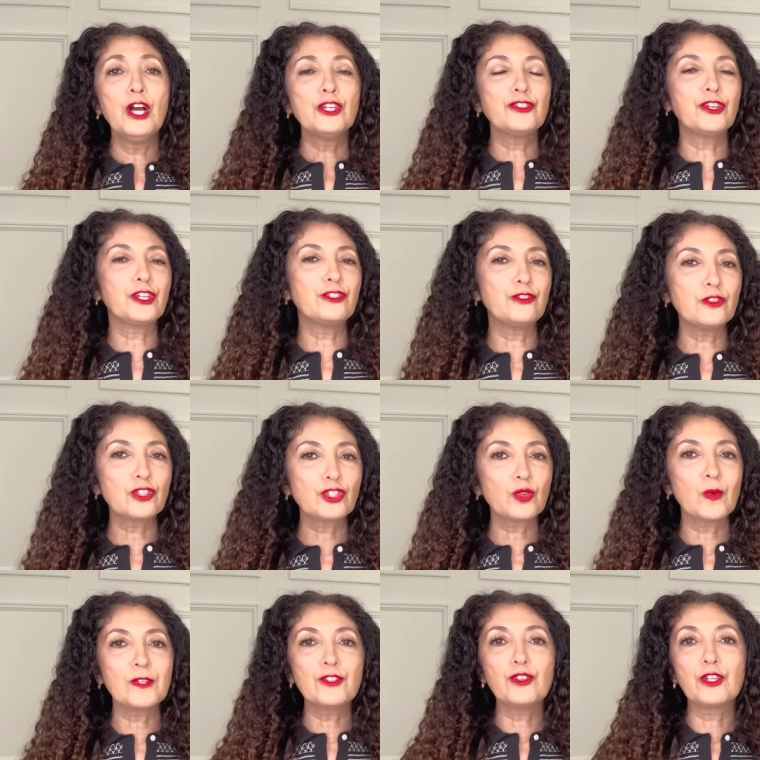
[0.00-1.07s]
So you can do the
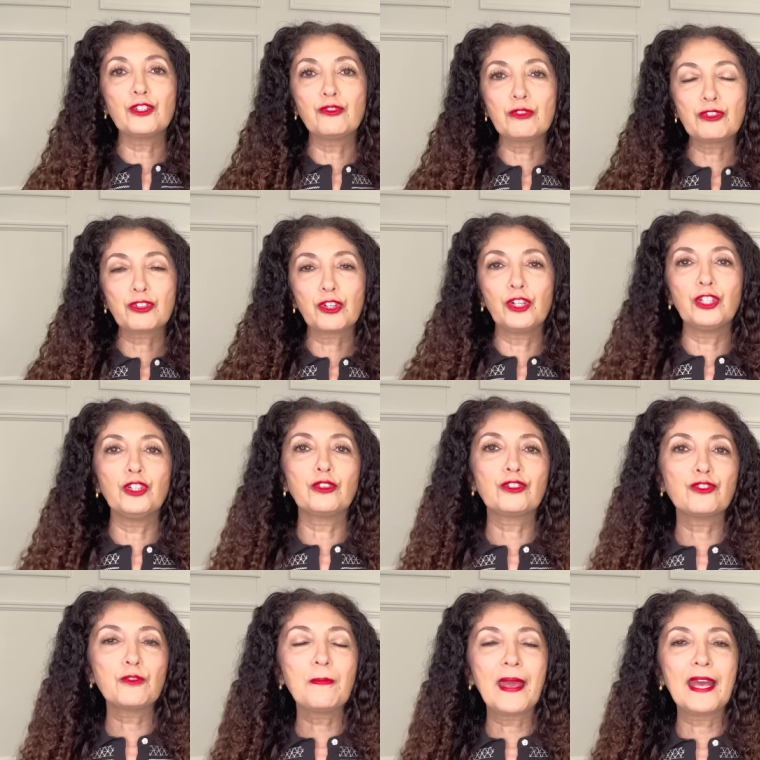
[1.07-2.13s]
shorts, you can do a skirt, you
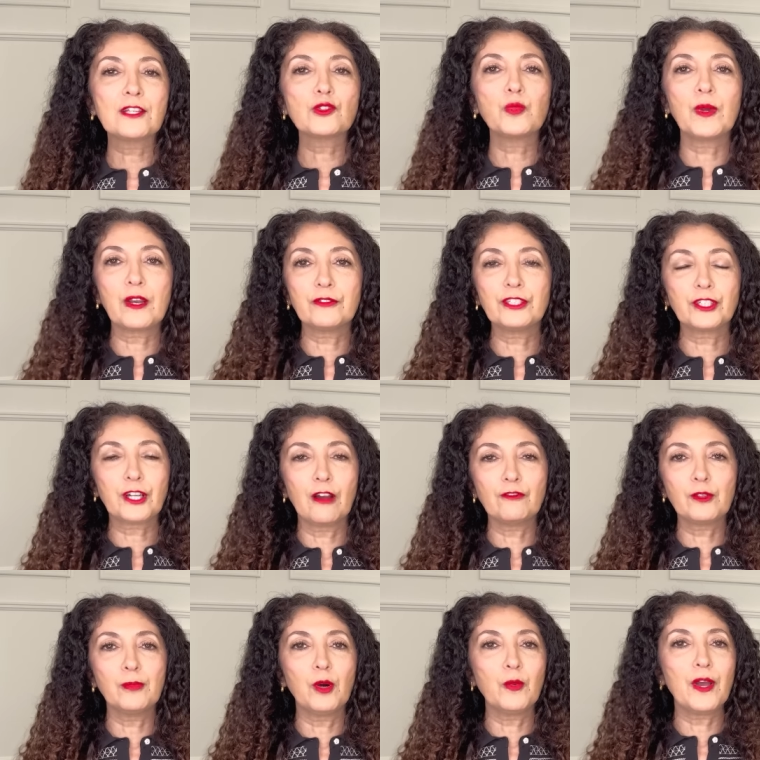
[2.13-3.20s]
can do pants, whatever you're
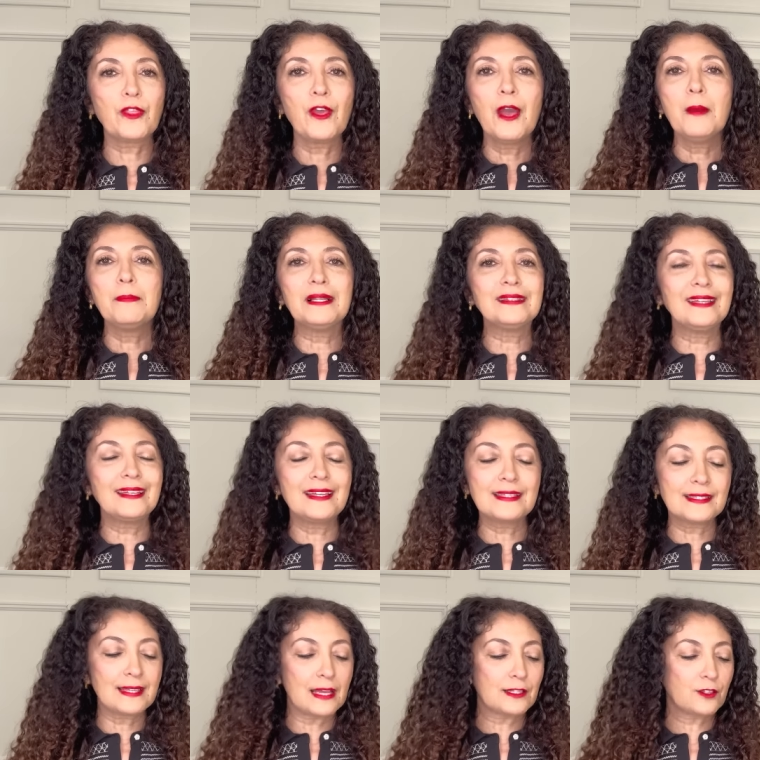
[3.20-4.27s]
comfortable with, but linen
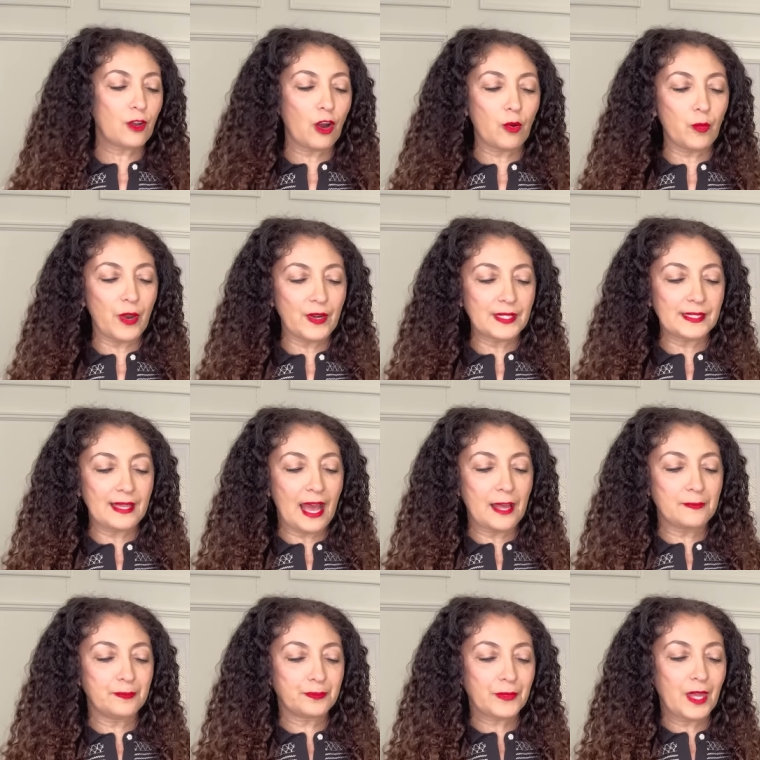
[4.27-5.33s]
sets are where it's at.